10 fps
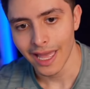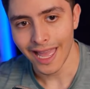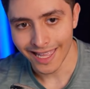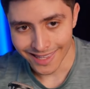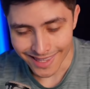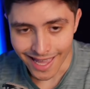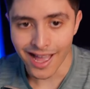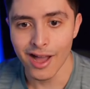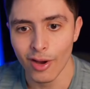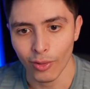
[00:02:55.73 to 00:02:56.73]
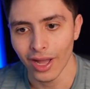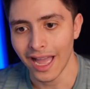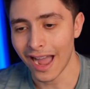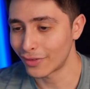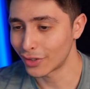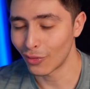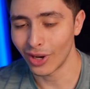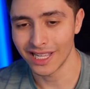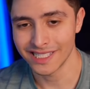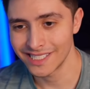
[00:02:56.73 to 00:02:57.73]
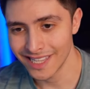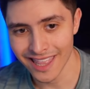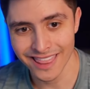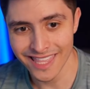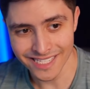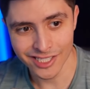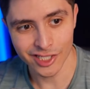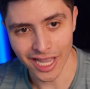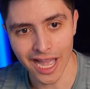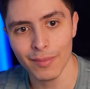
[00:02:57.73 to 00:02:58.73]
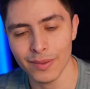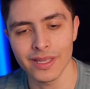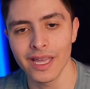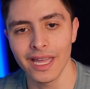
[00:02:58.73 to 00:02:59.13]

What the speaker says: And now, after what has this just happened,